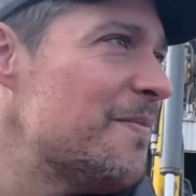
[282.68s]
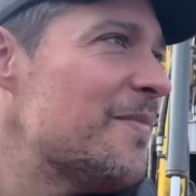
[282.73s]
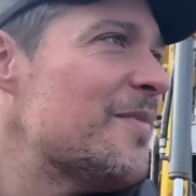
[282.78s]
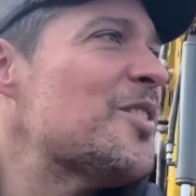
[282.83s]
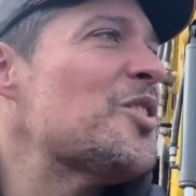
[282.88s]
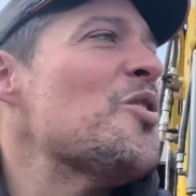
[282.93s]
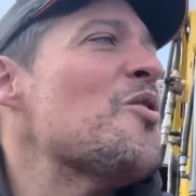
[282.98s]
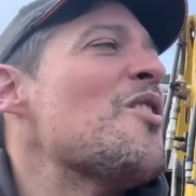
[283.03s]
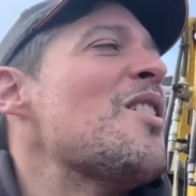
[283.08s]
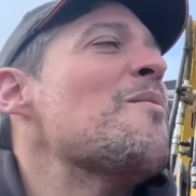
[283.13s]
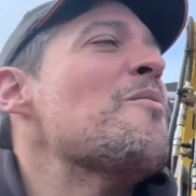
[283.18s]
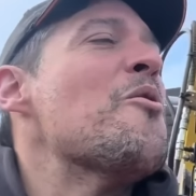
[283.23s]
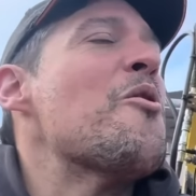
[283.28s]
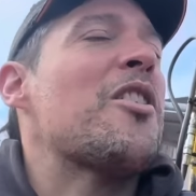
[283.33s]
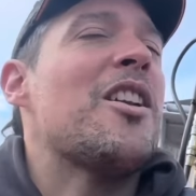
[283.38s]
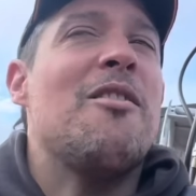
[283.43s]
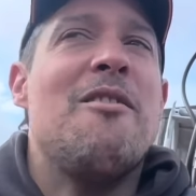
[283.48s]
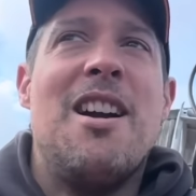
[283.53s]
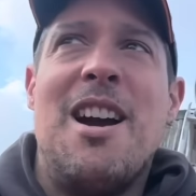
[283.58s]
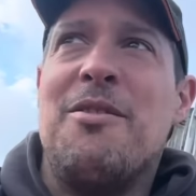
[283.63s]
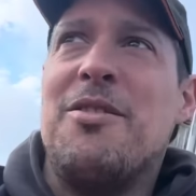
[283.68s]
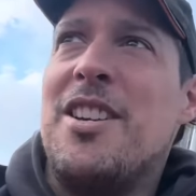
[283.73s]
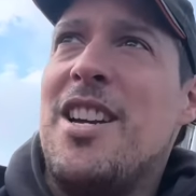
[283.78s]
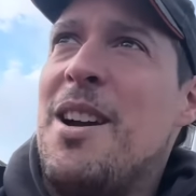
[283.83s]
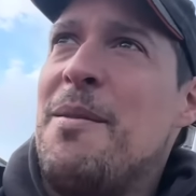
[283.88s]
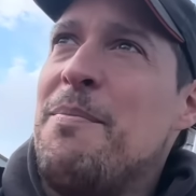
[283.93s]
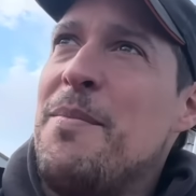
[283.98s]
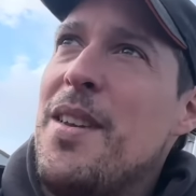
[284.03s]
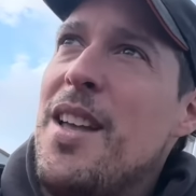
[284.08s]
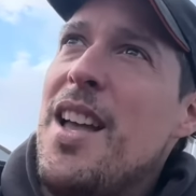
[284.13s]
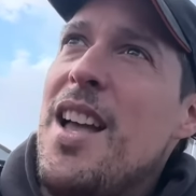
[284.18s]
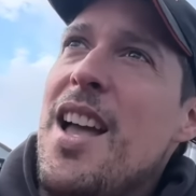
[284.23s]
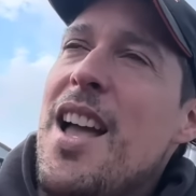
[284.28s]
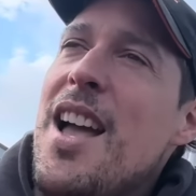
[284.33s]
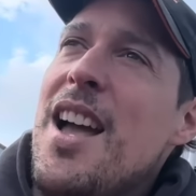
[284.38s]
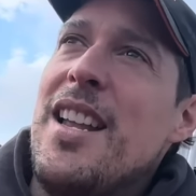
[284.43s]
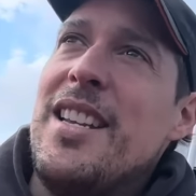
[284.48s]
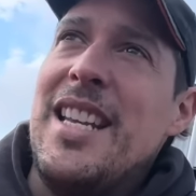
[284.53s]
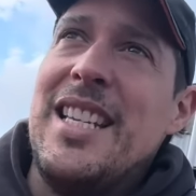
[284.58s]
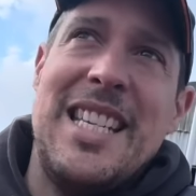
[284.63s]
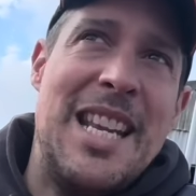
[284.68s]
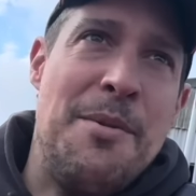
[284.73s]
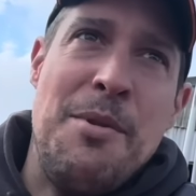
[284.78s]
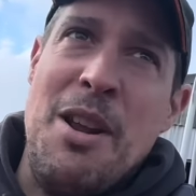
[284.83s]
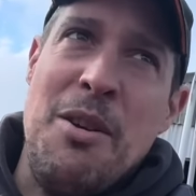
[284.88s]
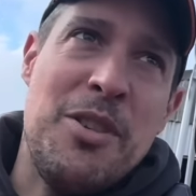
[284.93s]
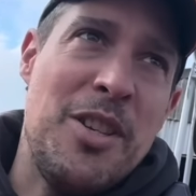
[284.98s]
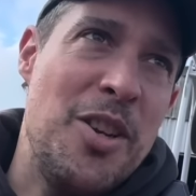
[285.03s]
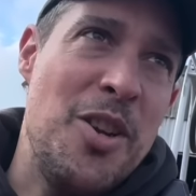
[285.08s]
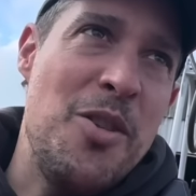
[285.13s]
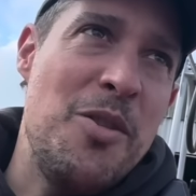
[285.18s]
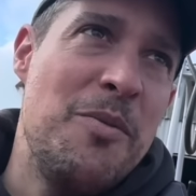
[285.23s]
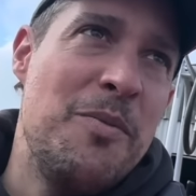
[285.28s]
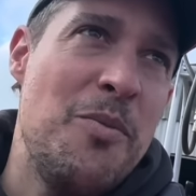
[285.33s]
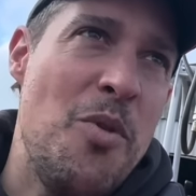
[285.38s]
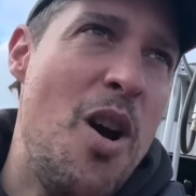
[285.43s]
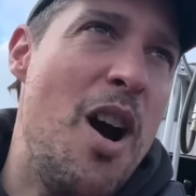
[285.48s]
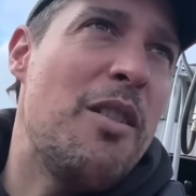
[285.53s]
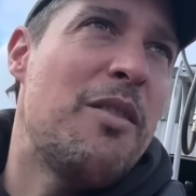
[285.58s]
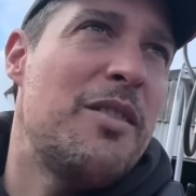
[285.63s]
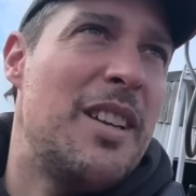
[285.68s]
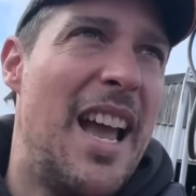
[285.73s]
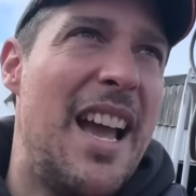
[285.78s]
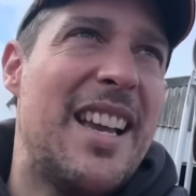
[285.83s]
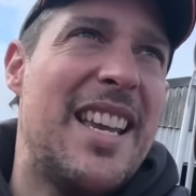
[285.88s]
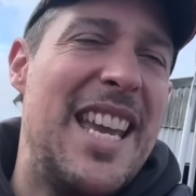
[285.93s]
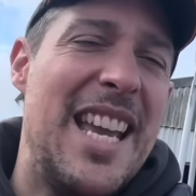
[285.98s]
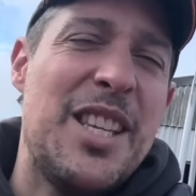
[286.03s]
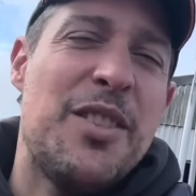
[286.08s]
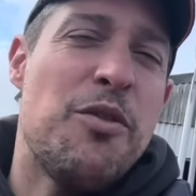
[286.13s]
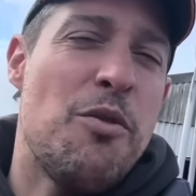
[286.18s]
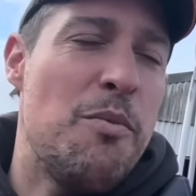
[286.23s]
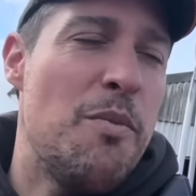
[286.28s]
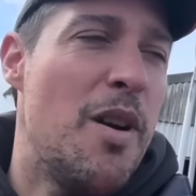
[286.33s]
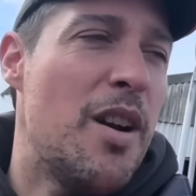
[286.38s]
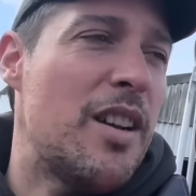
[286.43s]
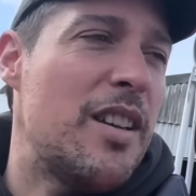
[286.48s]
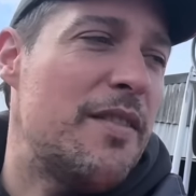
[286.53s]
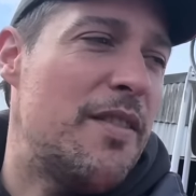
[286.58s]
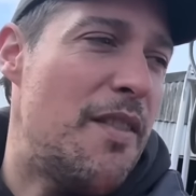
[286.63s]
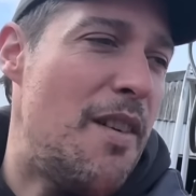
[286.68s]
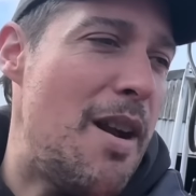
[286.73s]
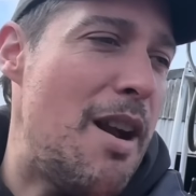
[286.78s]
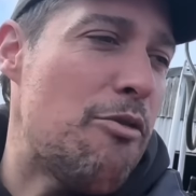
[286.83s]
he there? Saw him walking around, yep. Didn't see anyone else I know. Well, kids from my school.